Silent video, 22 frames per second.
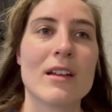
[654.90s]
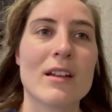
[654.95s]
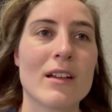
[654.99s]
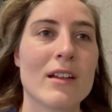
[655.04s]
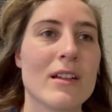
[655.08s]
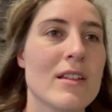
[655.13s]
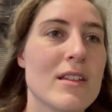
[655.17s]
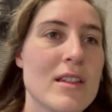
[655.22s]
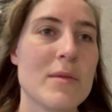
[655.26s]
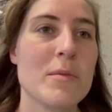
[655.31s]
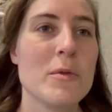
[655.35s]

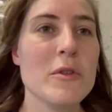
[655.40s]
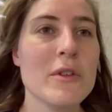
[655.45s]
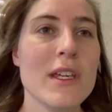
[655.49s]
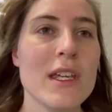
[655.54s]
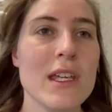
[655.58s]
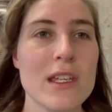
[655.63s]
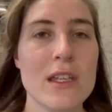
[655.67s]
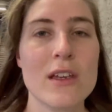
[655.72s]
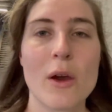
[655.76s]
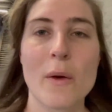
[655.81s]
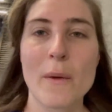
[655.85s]

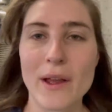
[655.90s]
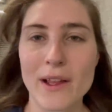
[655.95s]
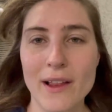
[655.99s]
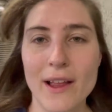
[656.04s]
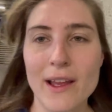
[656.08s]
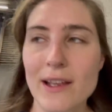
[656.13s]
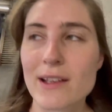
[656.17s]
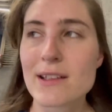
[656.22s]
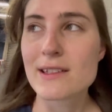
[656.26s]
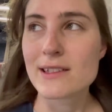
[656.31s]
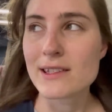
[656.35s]
Spooky, going
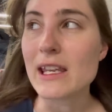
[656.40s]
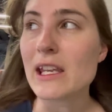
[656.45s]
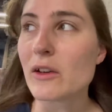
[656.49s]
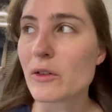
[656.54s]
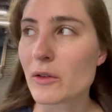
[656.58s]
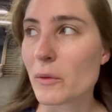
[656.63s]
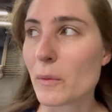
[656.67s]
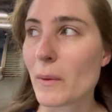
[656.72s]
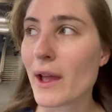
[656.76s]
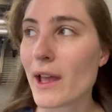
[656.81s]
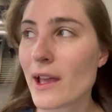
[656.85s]
like
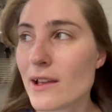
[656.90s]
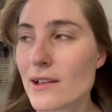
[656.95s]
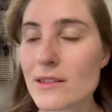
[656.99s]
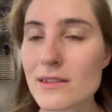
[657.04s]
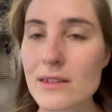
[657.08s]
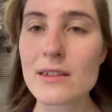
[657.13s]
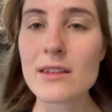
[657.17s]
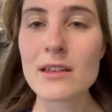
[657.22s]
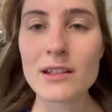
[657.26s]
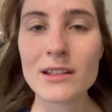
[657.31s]
secret ways.